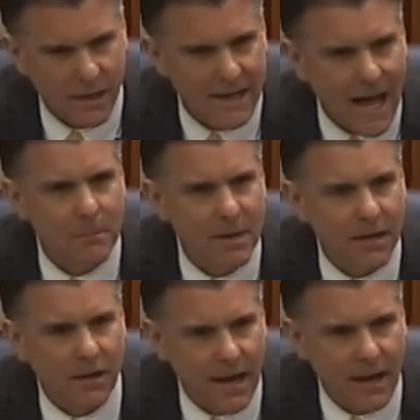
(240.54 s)
not
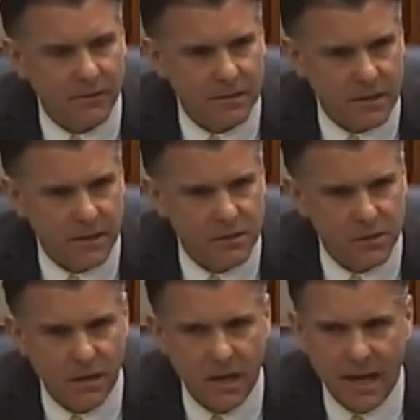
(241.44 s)
being allowed to
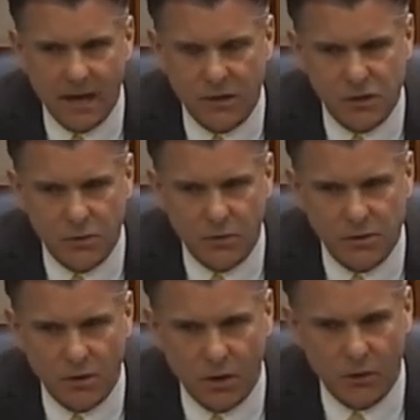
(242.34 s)
teach, and our
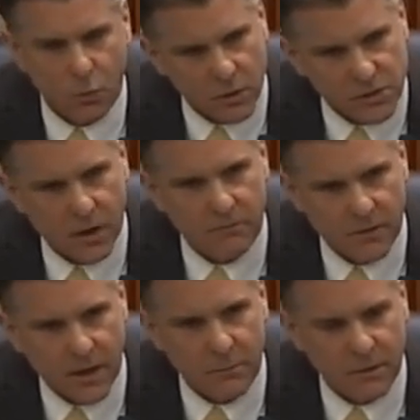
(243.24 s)
students are the worse off for
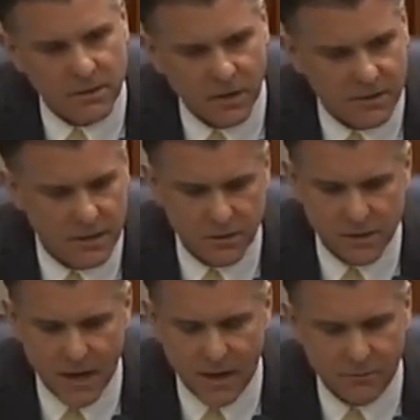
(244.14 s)
that because our
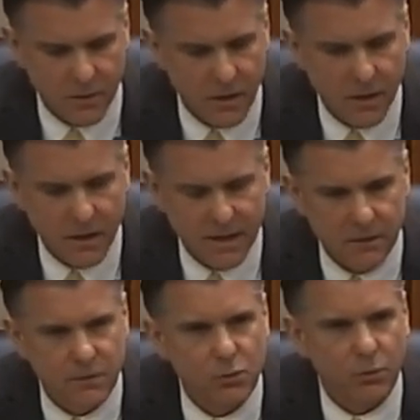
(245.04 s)
teachers have
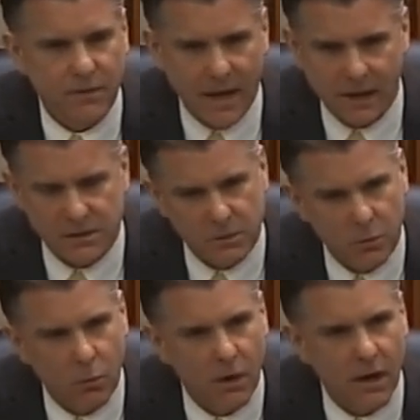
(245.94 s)
individual talents that
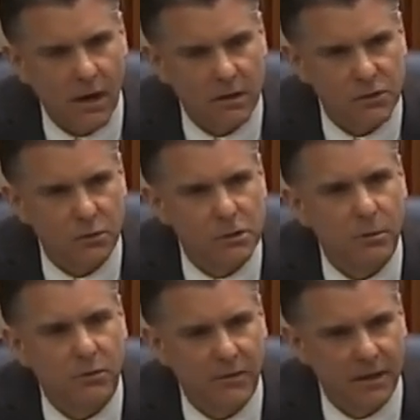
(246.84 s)
we want our students to
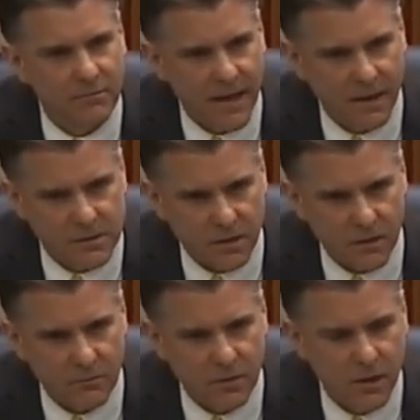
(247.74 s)
be able to take advantage
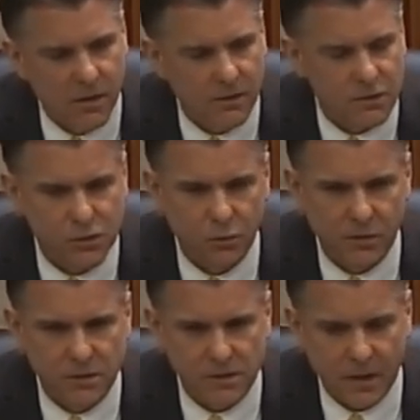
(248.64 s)
of. The
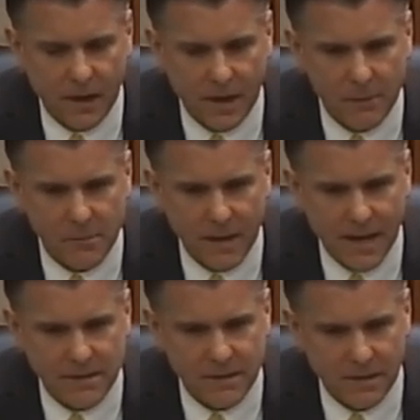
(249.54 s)
students, um,
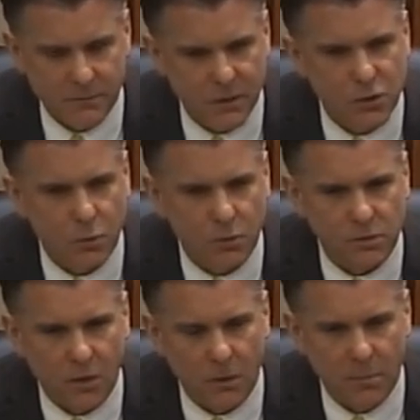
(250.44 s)
as
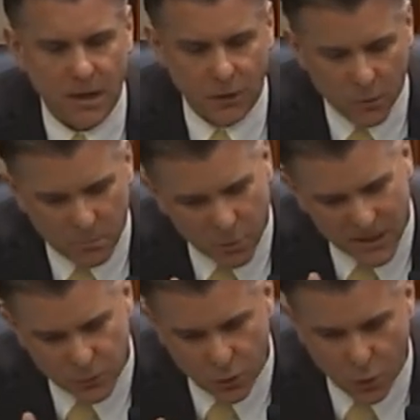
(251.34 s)
individuals, are being put
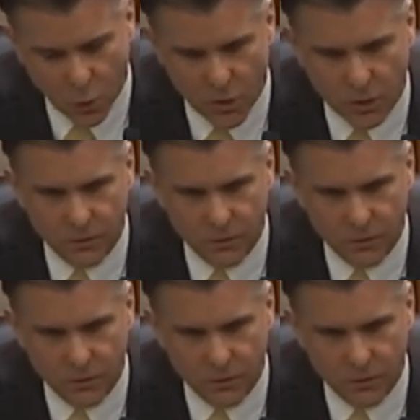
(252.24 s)
into a corner.